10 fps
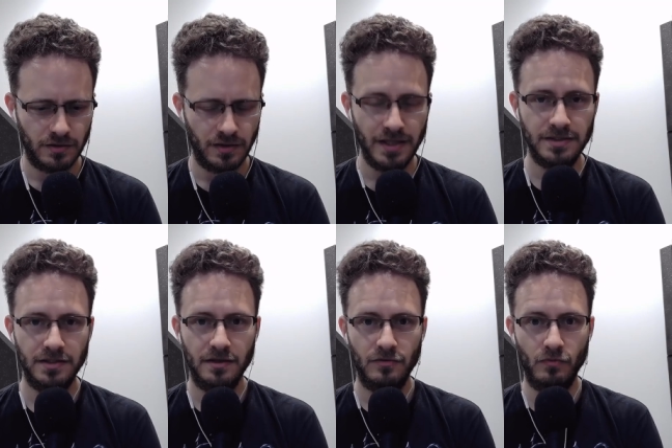
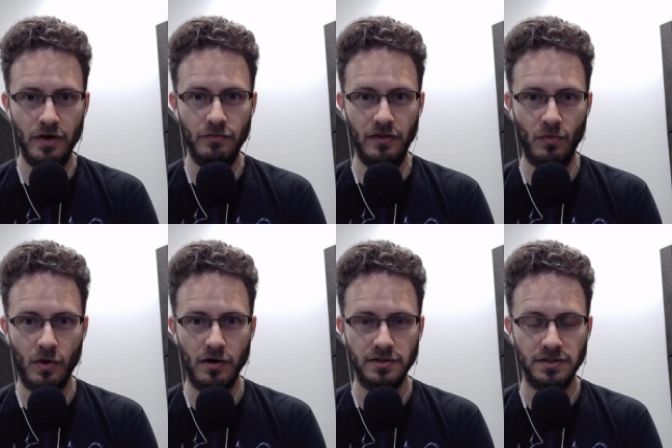let's reread the
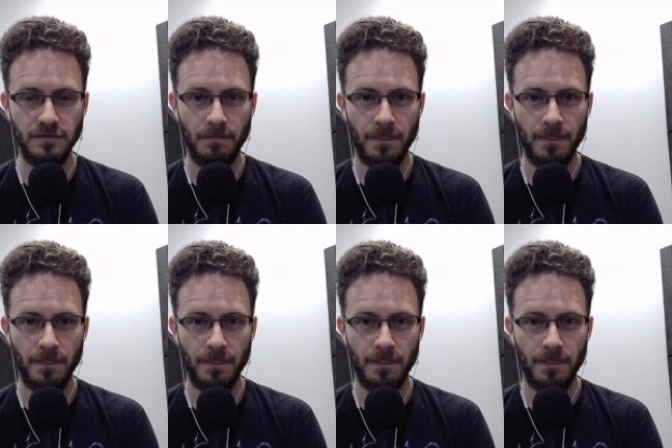words